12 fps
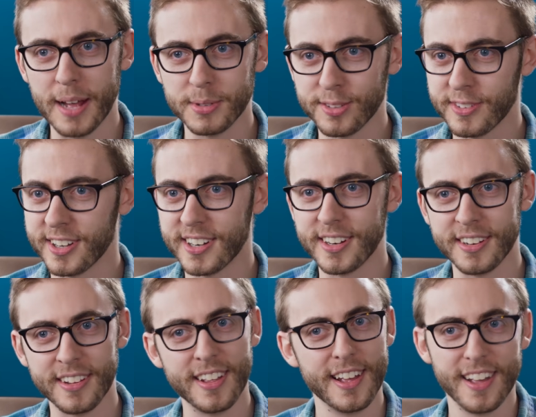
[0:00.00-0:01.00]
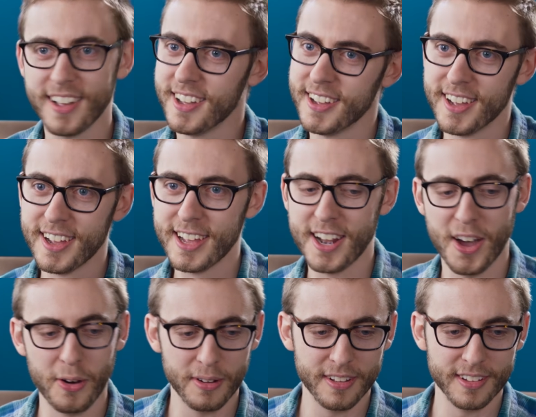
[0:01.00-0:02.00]
atmosphere, and you
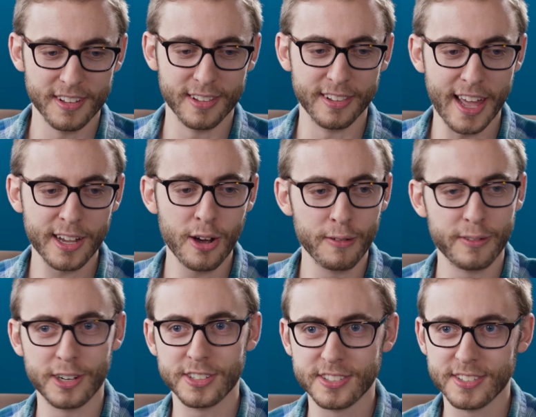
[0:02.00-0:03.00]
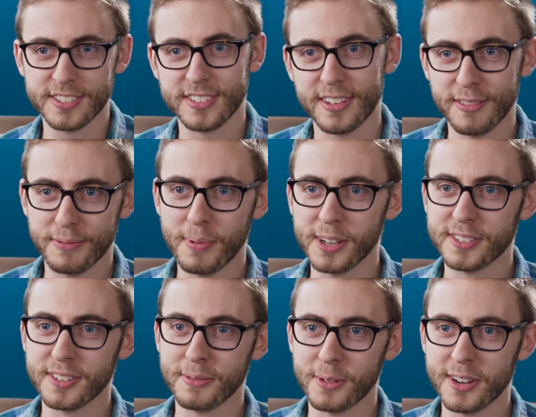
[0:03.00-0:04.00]
know, Lego versions of
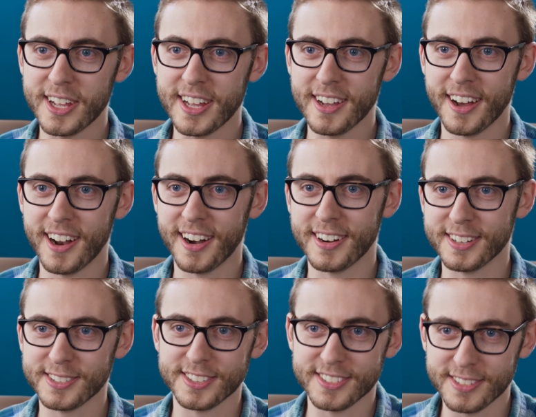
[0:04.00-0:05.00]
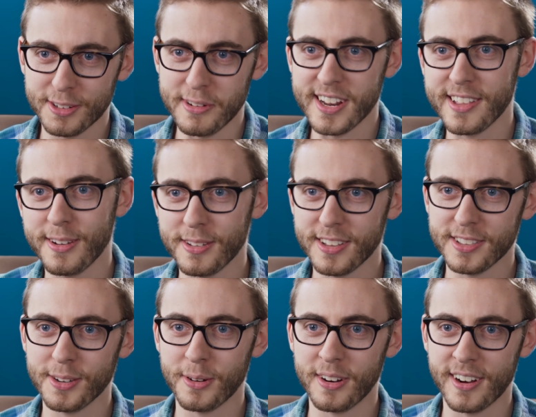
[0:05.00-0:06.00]
Buzz and Woody are just greeting you at the
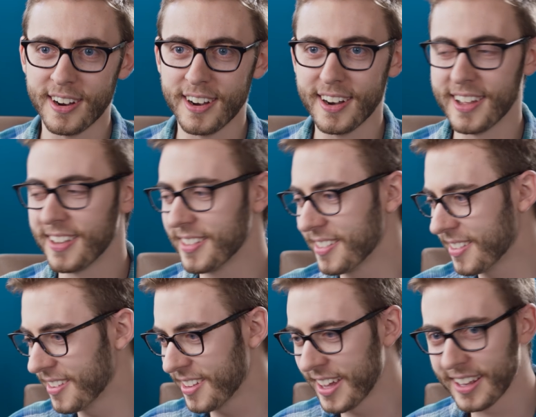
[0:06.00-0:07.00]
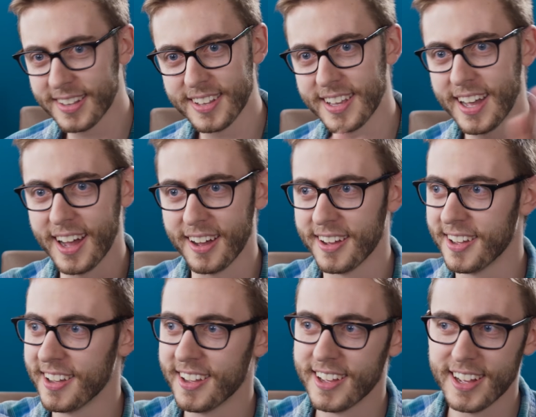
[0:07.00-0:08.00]
door, and like, yeah,
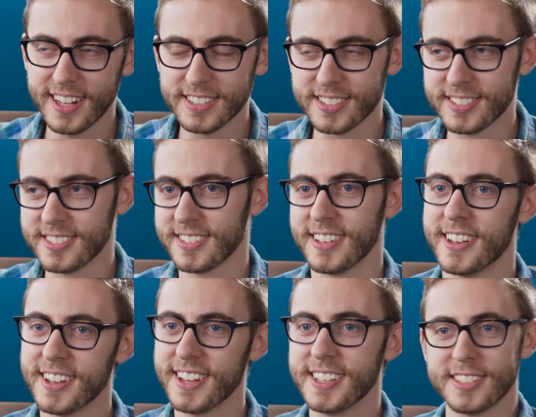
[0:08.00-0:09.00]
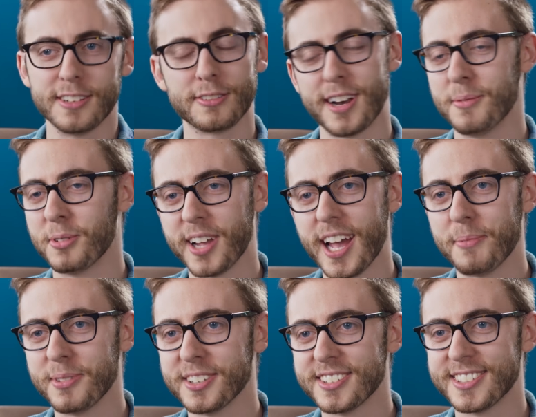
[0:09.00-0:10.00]
it's an incredible
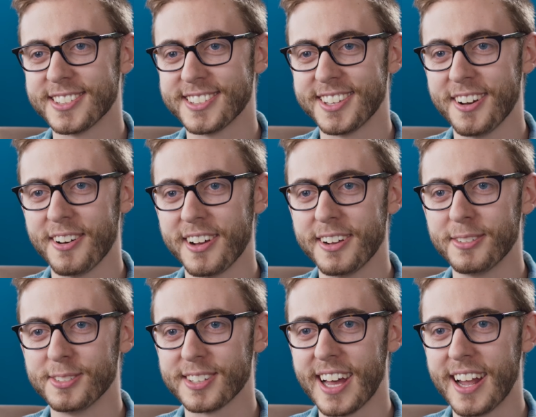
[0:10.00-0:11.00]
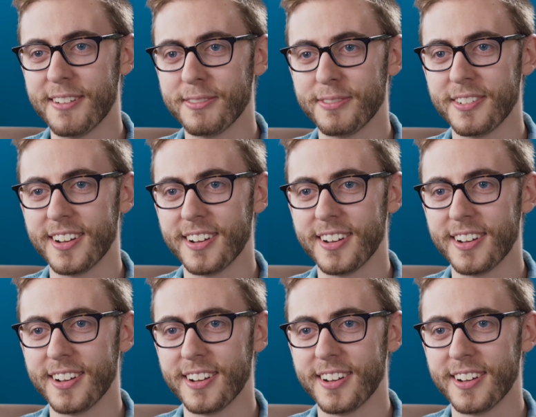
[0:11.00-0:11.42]
campus. So it was kind of